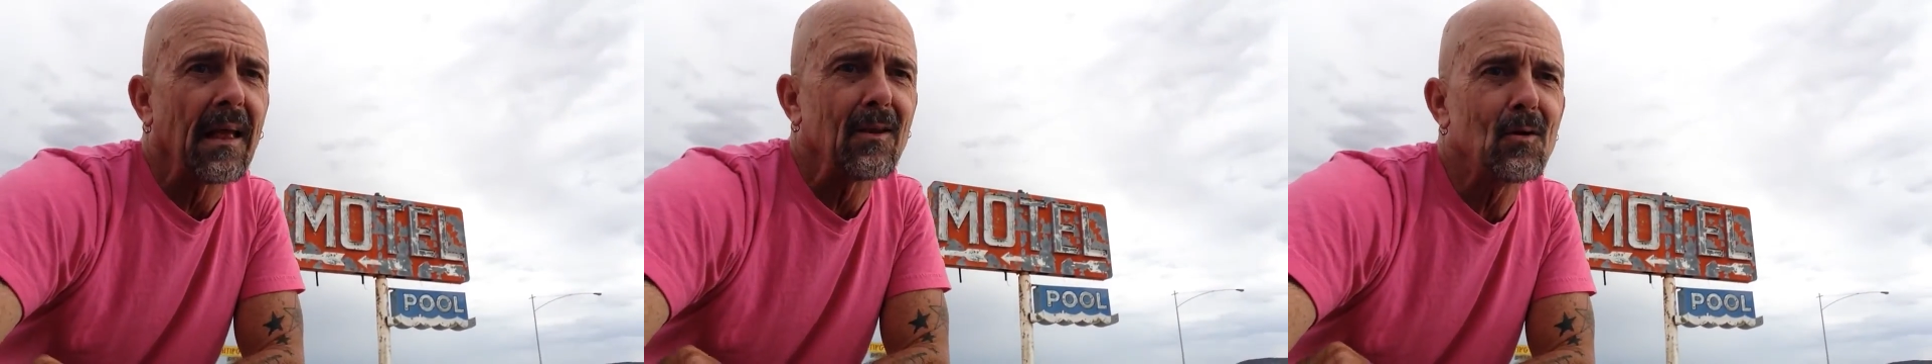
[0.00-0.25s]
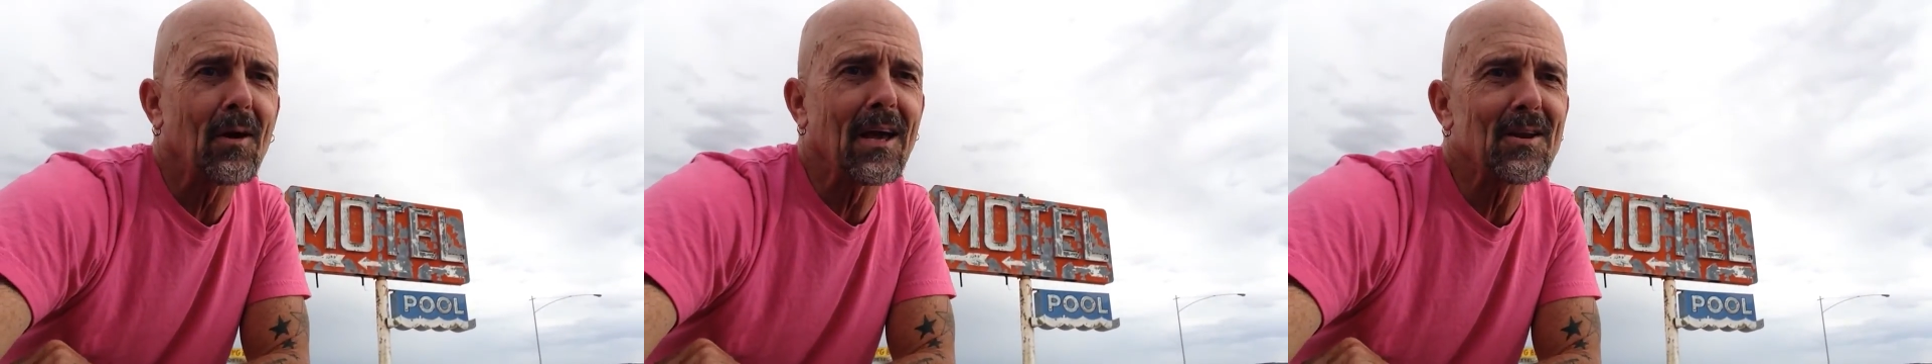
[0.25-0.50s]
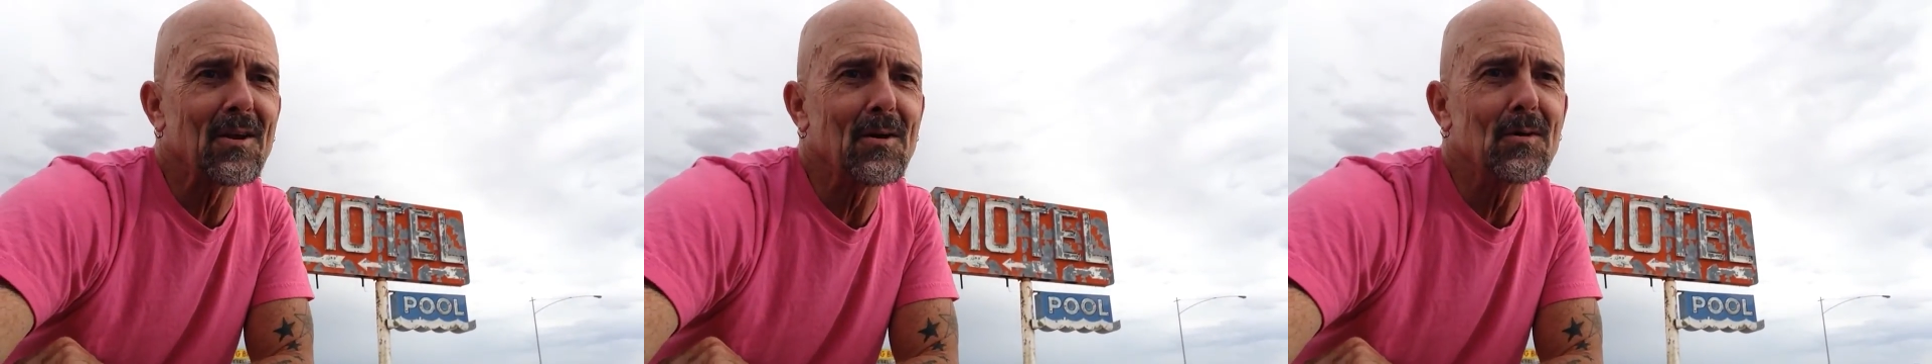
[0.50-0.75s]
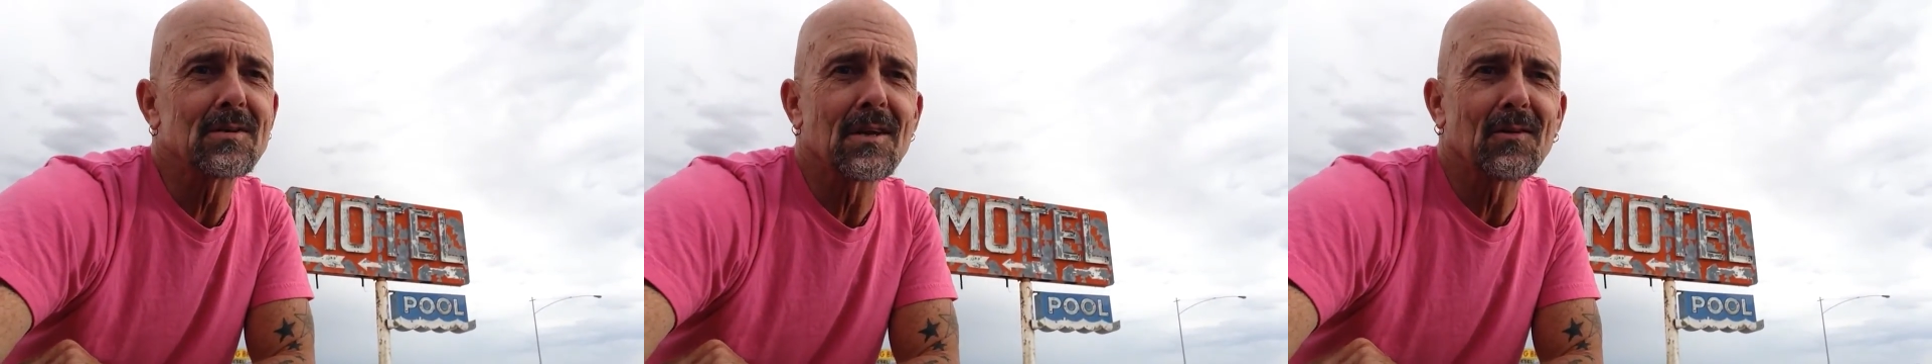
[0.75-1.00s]
you can
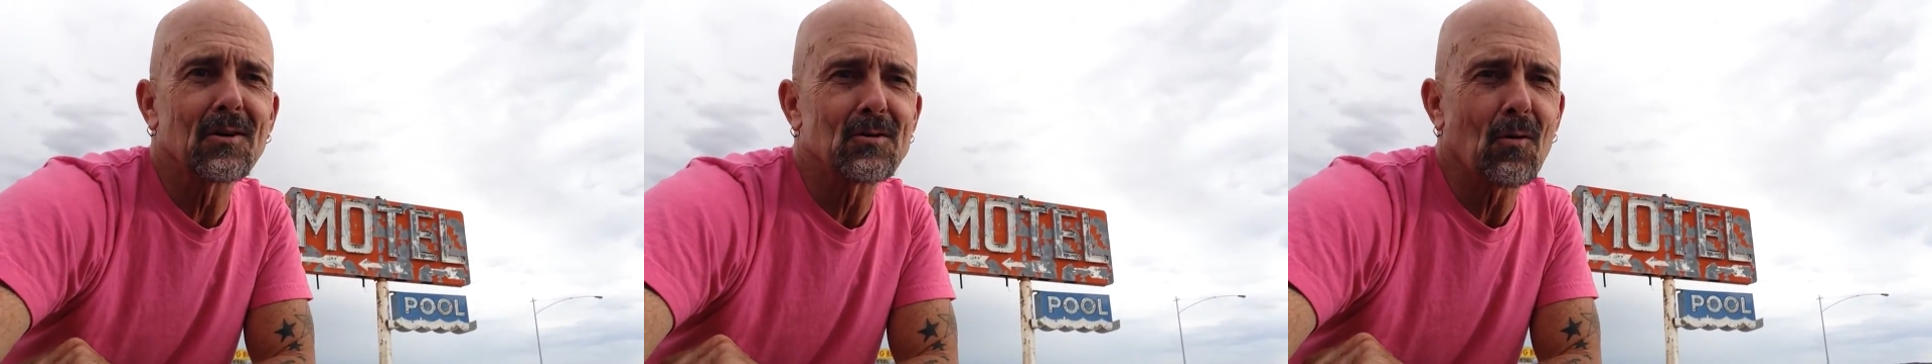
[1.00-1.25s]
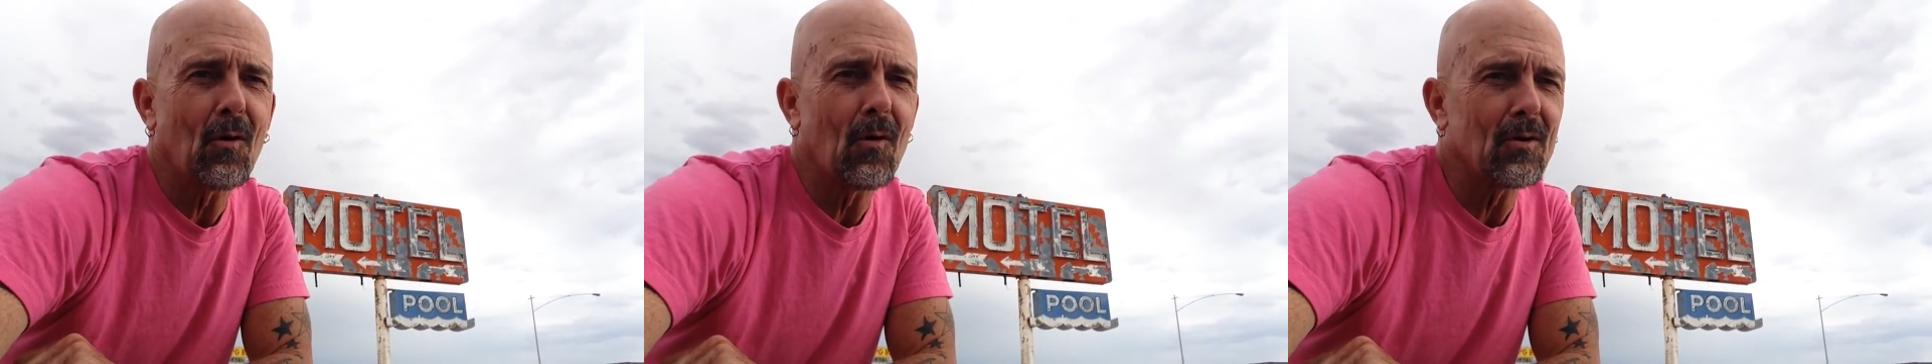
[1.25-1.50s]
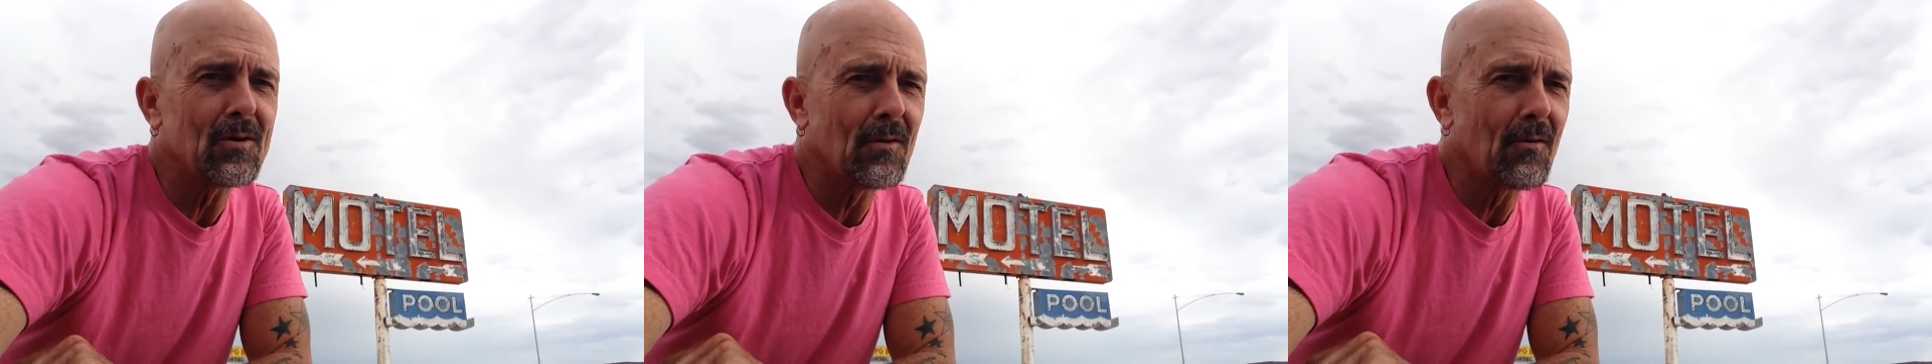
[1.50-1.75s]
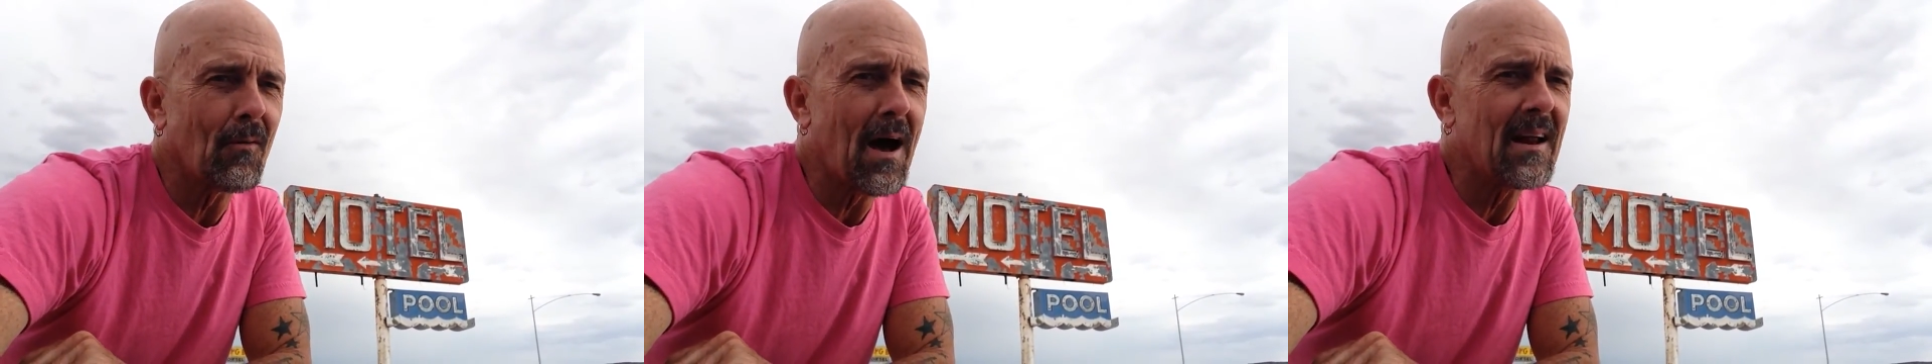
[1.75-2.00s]
use in the drawer to
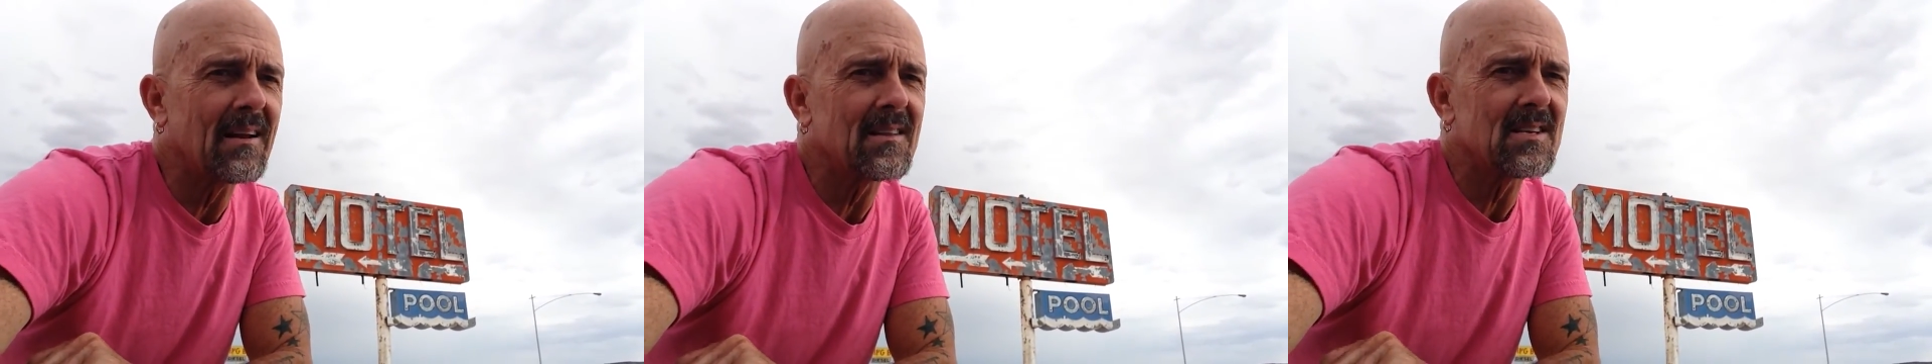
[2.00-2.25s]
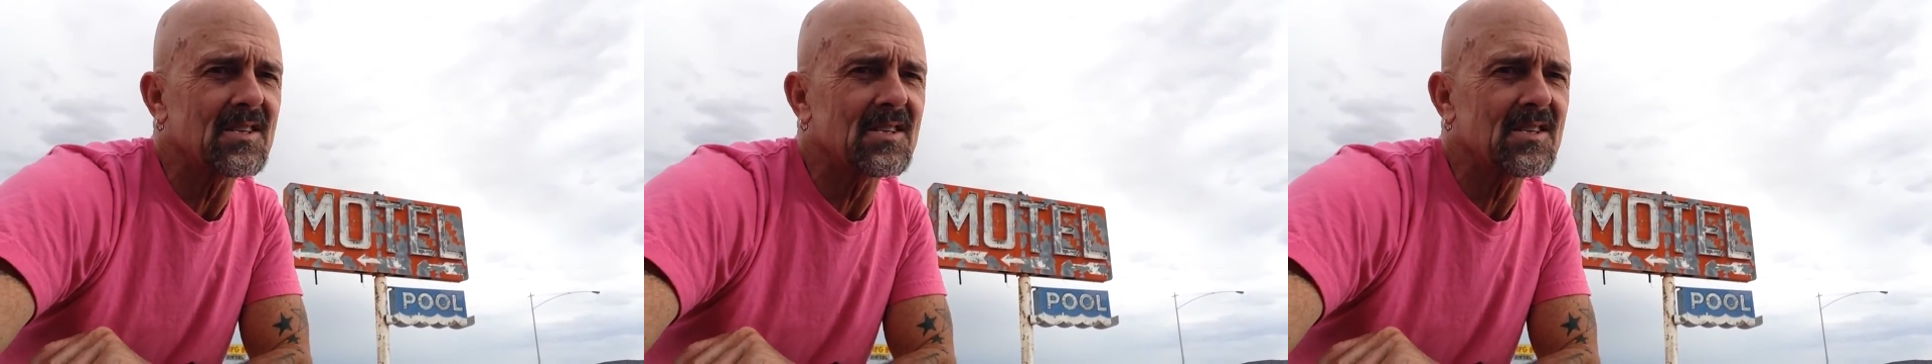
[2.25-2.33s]
the right of the